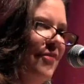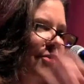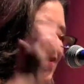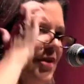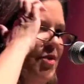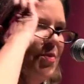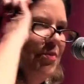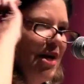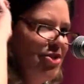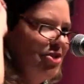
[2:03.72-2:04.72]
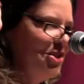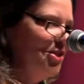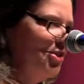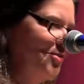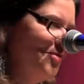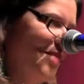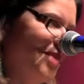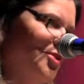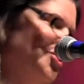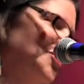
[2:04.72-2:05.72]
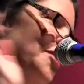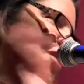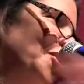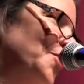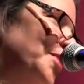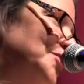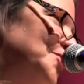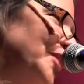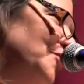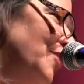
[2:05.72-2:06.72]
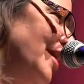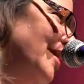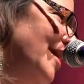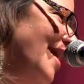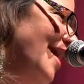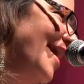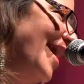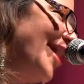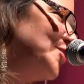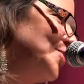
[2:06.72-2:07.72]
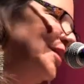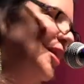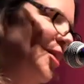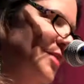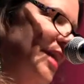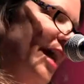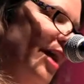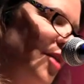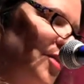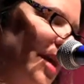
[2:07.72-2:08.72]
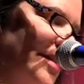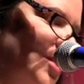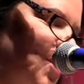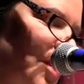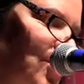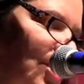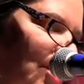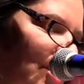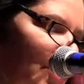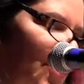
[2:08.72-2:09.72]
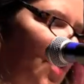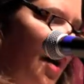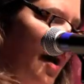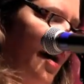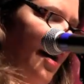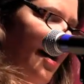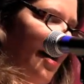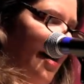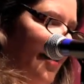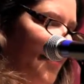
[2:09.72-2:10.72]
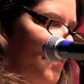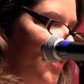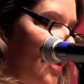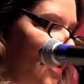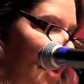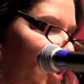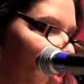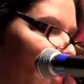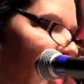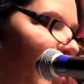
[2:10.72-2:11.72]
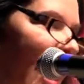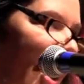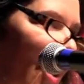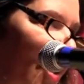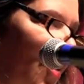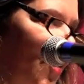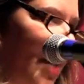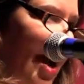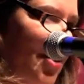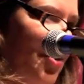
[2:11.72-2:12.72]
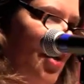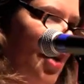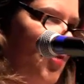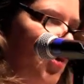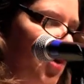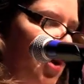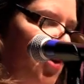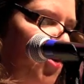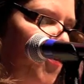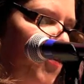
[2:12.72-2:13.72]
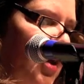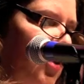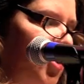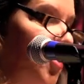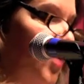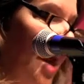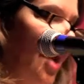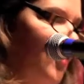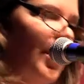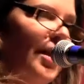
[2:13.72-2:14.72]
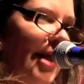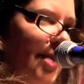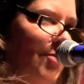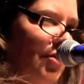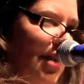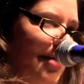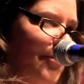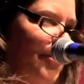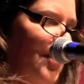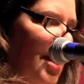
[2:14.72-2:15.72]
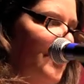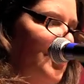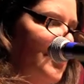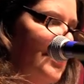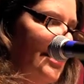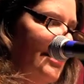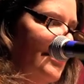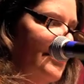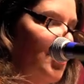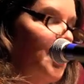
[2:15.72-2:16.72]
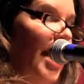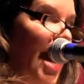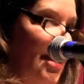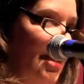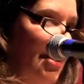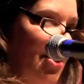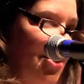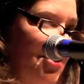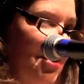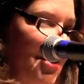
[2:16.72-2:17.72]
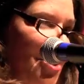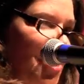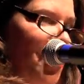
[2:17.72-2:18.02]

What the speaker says: give you an inspirational message of hope. That's why Greg asked me to come down and speak to you. That no matter how battered and broken you feel, you can reclaim your life from Lyme disease. You can heal,